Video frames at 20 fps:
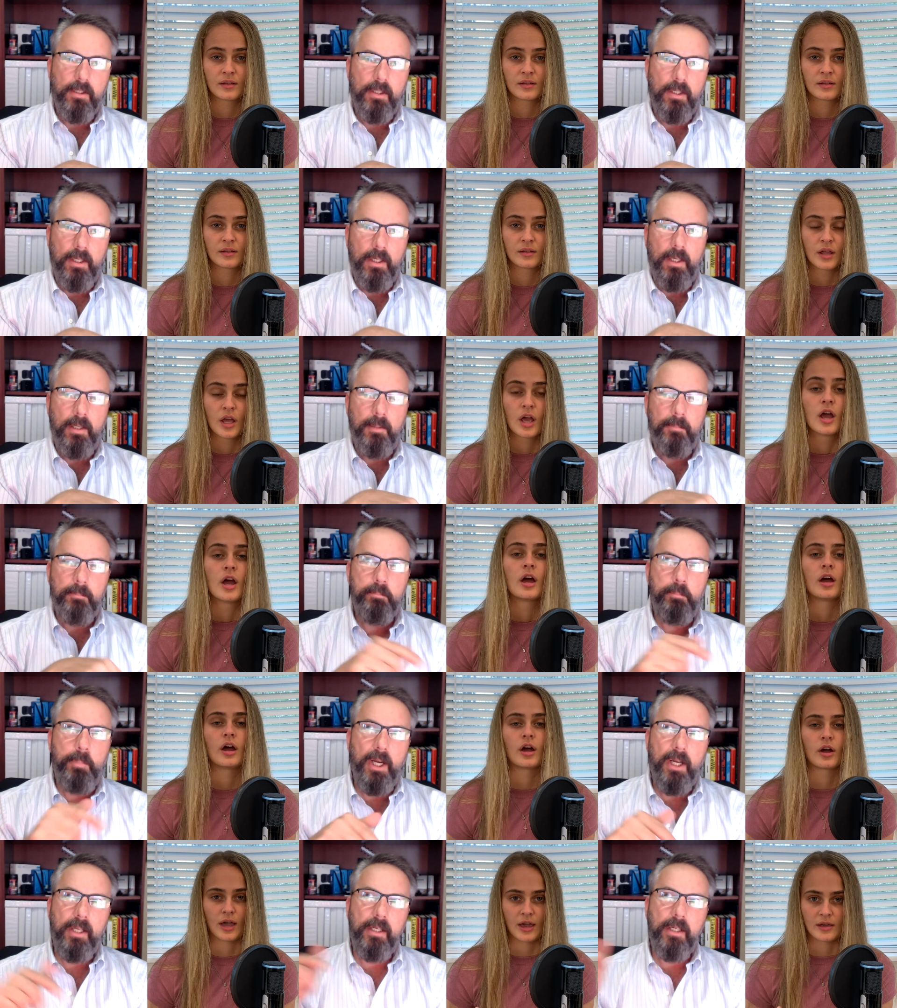Speaker 1: Um,
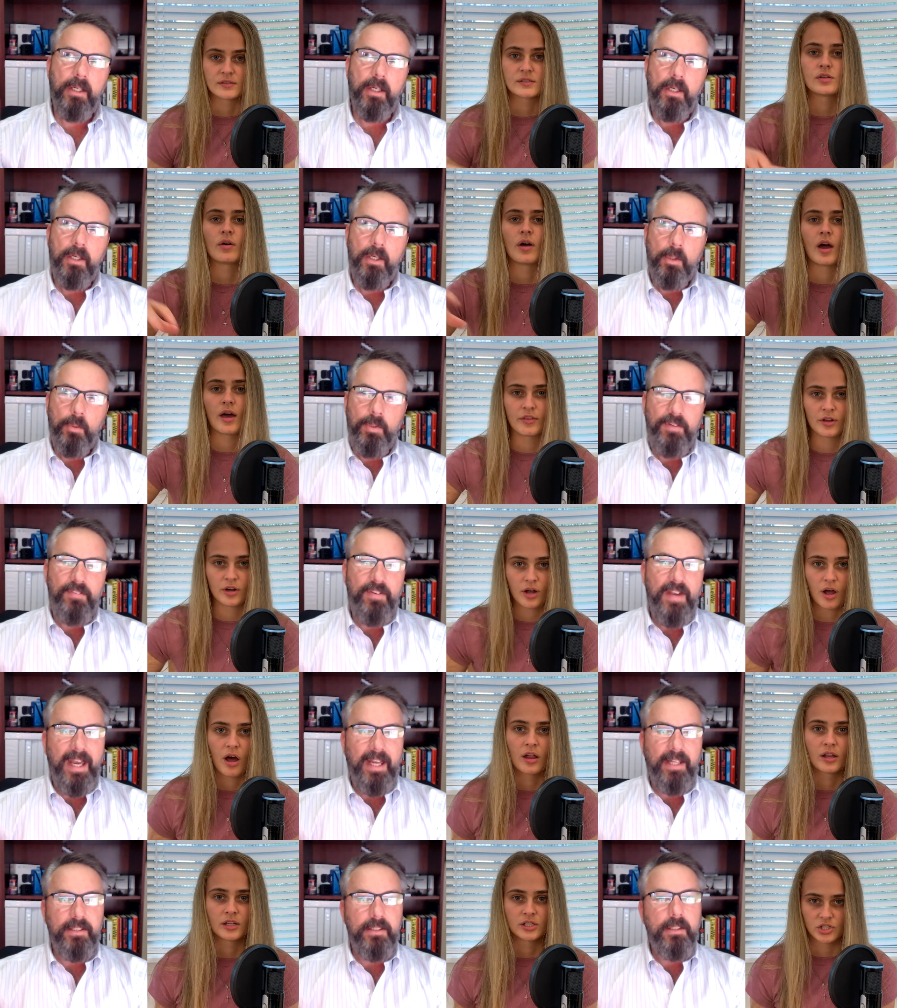but okay, so we've
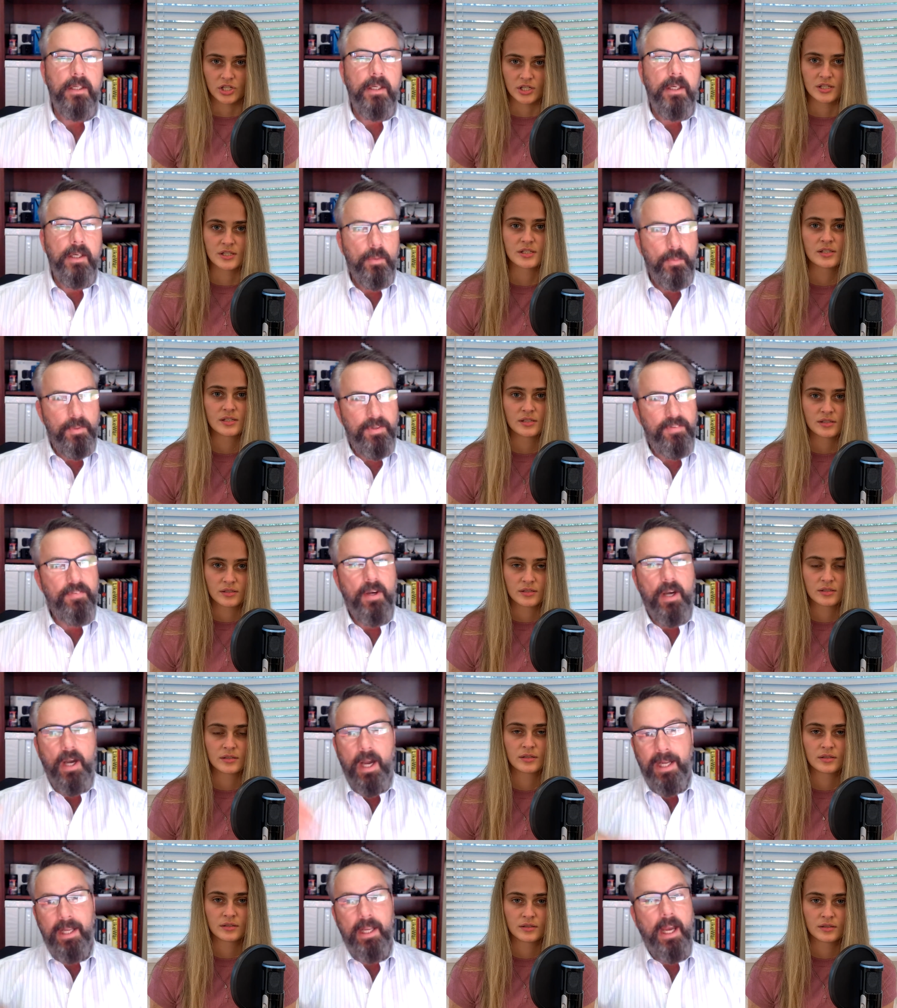colleges. had we I,